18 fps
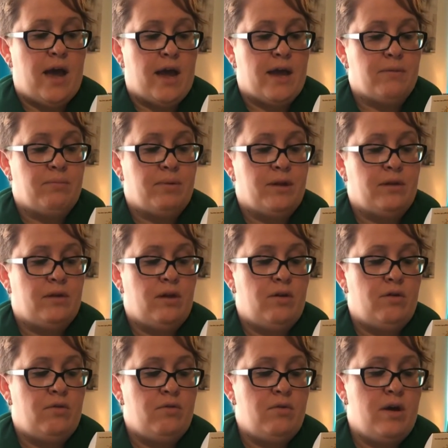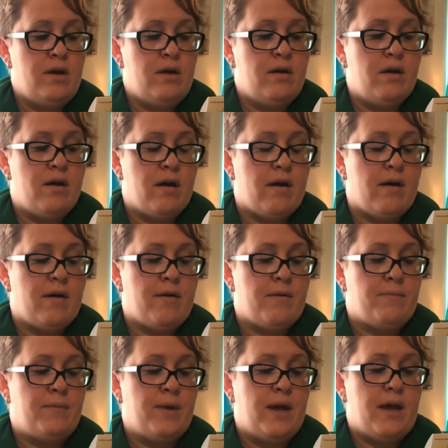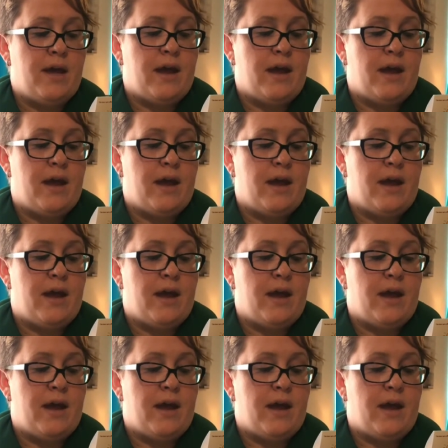eye pillow um,